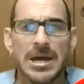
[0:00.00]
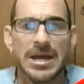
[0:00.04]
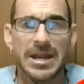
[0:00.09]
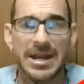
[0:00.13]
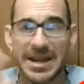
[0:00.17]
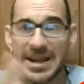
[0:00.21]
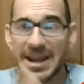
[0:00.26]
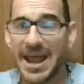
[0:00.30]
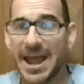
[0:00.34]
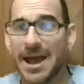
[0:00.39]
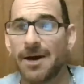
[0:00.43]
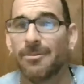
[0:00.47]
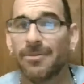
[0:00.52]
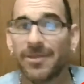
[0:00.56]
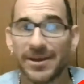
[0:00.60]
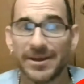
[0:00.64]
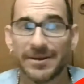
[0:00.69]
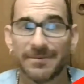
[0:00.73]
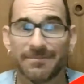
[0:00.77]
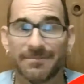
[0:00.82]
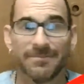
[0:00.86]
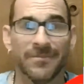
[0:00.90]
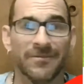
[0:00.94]
Now
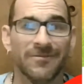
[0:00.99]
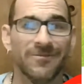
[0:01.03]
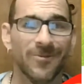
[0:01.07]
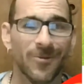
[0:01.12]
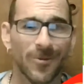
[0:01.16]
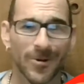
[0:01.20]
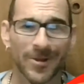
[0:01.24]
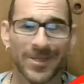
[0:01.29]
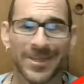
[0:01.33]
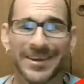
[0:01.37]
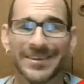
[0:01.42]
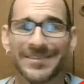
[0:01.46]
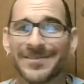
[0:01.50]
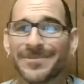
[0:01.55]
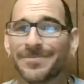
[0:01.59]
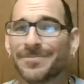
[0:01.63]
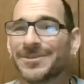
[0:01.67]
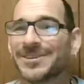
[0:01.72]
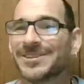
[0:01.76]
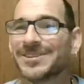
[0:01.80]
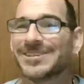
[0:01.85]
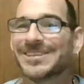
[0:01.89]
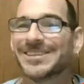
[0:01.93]
then, for this
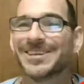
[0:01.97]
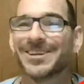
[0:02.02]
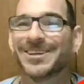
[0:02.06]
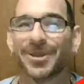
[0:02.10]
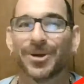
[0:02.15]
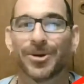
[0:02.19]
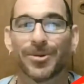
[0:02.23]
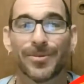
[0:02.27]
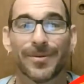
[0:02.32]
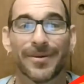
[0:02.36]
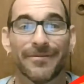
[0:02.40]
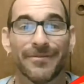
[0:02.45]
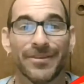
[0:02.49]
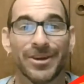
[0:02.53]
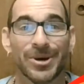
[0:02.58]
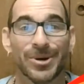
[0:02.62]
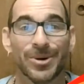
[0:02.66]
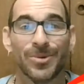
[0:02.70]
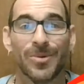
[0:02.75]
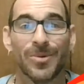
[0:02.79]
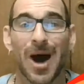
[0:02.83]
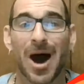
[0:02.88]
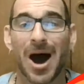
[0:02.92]
particular
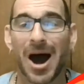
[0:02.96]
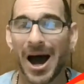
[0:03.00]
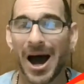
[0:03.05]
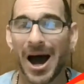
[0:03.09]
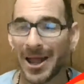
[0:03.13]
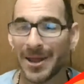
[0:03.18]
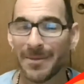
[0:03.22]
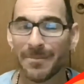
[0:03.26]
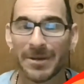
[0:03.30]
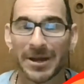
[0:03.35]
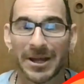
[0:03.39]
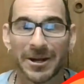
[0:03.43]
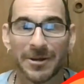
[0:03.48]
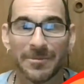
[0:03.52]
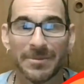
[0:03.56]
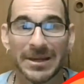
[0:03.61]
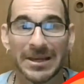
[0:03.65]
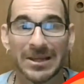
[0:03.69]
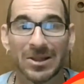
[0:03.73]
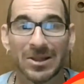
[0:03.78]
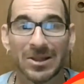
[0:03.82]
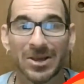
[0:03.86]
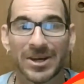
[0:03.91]
review, I'm going to
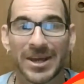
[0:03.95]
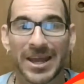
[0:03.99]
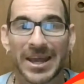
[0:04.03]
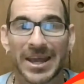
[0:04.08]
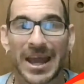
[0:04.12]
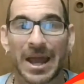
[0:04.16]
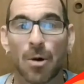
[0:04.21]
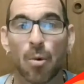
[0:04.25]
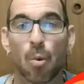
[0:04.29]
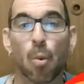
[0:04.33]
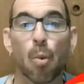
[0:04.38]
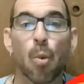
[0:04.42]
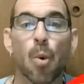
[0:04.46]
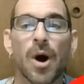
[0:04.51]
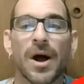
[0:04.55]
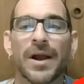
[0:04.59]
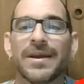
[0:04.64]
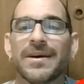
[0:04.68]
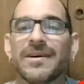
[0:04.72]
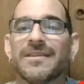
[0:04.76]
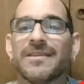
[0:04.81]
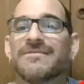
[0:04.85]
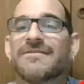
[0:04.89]
be looking at
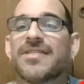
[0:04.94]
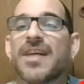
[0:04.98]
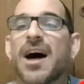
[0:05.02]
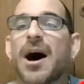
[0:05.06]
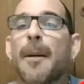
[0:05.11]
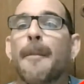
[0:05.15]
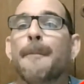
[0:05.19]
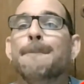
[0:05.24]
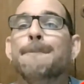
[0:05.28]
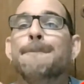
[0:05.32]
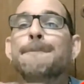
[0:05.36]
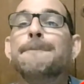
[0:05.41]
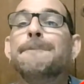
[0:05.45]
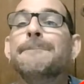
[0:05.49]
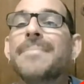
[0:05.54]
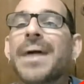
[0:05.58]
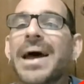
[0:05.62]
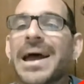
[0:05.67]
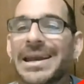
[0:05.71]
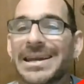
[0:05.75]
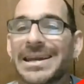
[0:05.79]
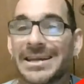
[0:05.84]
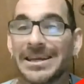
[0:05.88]
one of the
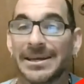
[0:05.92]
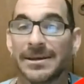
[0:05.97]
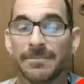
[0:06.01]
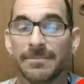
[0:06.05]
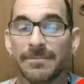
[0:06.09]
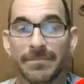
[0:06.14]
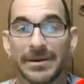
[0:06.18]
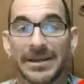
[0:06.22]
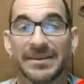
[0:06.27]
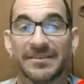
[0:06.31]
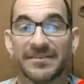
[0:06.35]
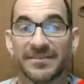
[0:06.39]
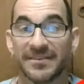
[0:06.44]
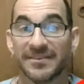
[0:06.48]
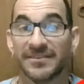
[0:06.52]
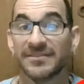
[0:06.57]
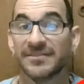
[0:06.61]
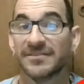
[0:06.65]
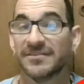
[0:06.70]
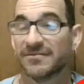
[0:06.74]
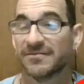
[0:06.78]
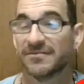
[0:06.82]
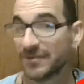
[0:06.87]
many
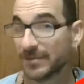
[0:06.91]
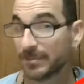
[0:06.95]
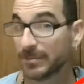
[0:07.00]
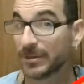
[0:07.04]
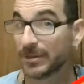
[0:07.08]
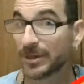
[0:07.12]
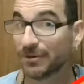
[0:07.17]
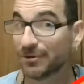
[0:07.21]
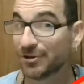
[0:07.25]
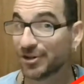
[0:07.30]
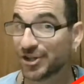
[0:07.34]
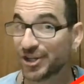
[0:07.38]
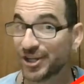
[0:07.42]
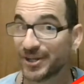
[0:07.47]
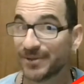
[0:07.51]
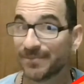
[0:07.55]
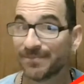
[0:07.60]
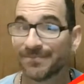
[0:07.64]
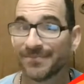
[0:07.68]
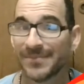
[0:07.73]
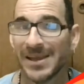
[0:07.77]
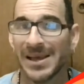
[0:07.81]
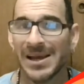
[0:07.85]
pieces from Gucci.
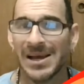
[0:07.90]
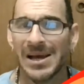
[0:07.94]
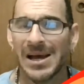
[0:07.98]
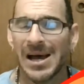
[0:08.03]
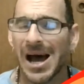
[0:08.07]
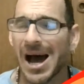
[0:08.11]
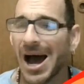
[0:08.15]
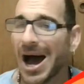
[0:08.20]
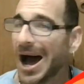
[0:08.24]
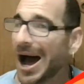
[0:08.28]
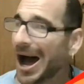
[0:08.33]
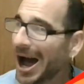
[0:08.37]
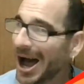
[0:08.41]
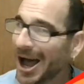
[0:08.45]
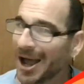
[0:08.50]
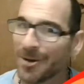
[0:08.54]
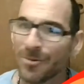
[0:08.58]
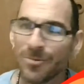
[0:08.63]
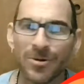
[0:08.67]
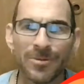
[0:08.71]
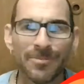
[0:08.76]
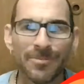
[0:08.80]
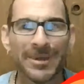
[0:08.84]
I
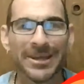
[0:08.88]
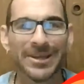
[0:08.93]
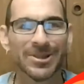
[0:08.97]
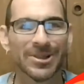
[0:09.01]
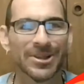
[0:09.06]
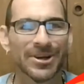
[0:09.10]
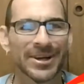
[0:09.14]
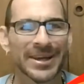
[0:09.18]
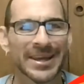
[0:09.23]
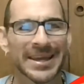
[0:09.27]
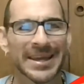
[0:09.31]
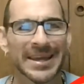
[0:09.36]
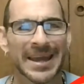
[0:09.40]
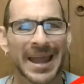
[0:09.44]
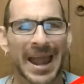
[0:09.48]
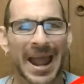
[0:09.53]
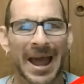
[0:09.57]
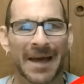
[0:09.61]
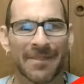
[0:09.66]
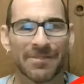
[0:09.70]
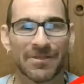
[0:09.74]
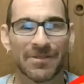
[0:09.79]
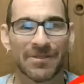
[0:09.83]
will be looking
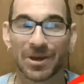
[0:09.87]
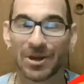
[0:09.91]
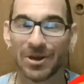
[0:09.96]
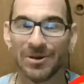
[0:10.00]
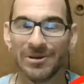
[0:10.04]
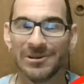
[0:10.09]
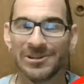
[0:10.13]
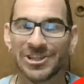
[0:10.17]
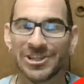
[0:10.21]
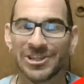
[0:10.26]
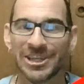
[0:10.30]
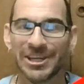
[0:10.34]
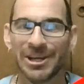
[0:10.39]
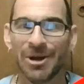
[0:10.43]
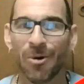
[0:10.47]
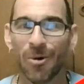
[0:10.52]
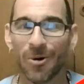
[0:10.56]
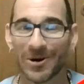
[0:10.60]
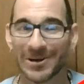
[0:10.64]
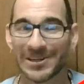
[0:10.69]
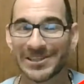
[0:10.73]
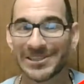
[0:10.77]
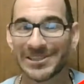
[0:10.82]
at the Gucci
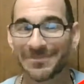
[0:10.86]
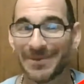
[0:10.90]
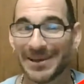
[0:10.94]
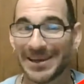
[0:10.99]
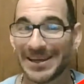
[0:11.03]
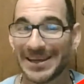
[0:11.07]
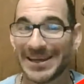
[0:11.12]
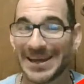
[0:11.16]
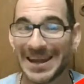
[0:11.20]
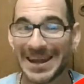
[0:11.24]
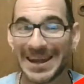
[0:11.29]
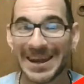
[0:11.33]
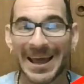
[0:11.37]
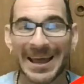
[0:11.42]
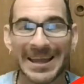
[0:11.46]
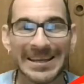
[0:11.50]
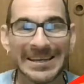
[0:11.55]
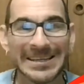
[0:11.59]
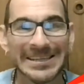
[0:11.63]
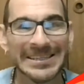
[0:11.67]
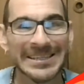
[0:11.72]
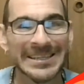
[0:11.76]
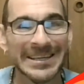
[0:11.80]
Horsebit
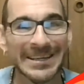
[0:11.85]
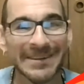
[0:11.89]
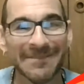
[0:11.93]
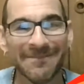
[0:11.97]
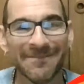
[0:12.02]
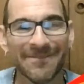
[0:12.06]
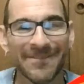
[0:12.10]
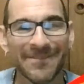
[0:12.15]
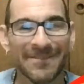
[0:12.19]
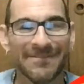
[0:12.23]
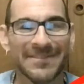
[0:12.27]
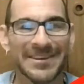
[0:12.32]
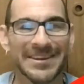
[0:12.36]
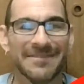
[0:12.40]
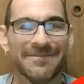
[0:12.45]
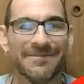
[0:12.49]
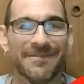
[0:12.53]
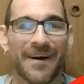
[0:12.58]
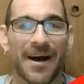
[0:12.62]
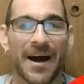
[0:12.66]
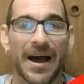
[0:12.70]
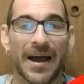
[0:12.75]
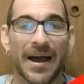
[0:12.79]

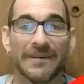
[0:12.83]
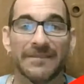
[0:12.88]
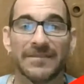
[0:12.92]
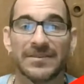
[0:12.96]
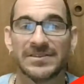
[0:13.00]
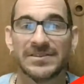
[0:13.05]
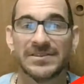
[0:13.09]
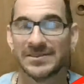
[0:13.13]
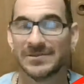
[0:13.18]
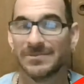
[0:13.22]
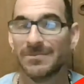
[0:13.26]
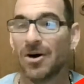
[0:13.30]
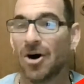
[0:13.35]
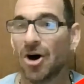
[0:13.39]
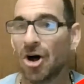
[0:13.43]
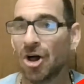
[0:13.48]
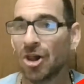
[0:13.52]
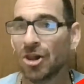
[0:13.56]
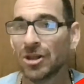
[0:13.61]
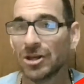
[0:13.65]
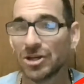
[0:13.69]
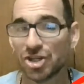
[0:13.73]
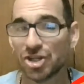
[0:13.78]
1955
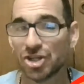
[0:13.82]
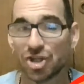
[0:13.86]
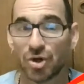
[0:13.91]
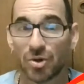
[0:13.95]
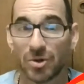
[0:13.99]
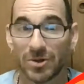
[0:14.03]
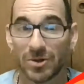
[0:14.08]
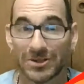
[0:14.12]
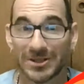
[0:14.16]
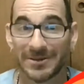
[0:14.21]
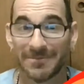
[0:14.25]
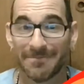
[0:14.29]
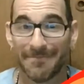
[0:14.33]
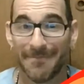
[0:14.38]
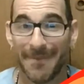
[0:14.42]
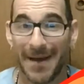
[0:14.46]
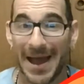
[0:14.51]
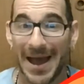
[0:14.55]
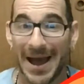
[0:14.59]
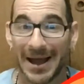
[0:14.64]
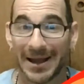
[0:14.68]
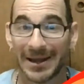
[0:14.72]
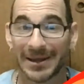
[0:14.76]
small shoulder
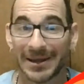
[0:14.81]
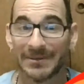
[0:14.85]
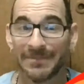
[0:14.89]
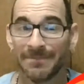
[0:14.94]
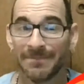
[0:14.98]
bag.